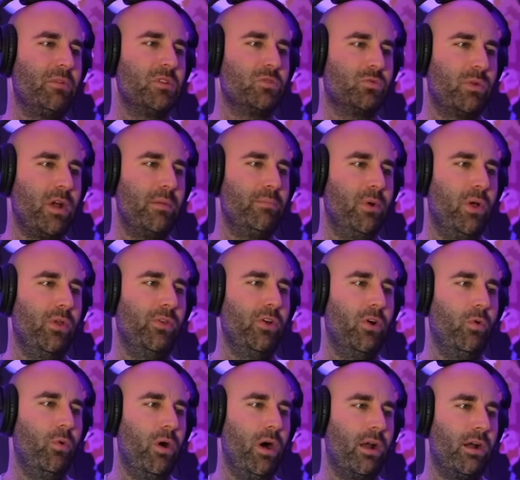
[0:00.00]
was Red Bull, no
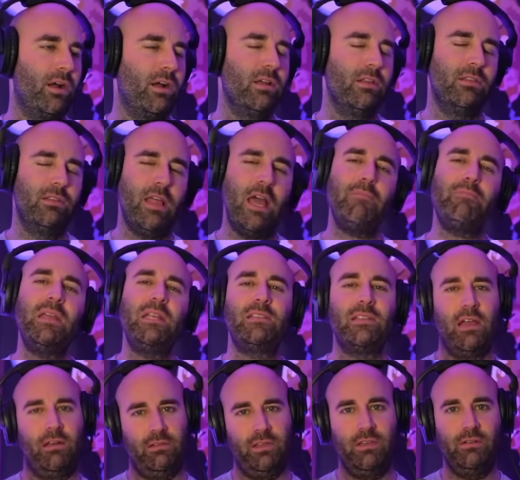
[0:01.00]
water. Let me
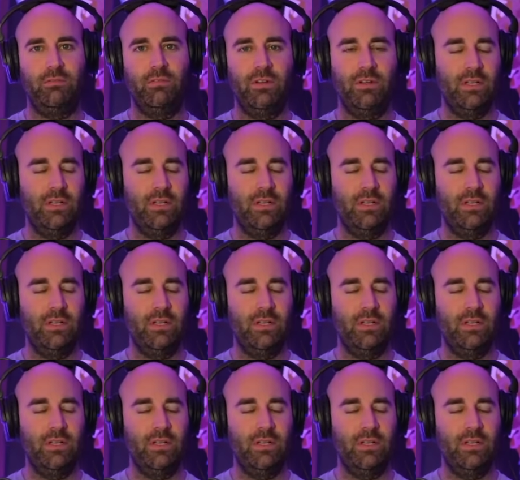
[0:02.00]
tell you.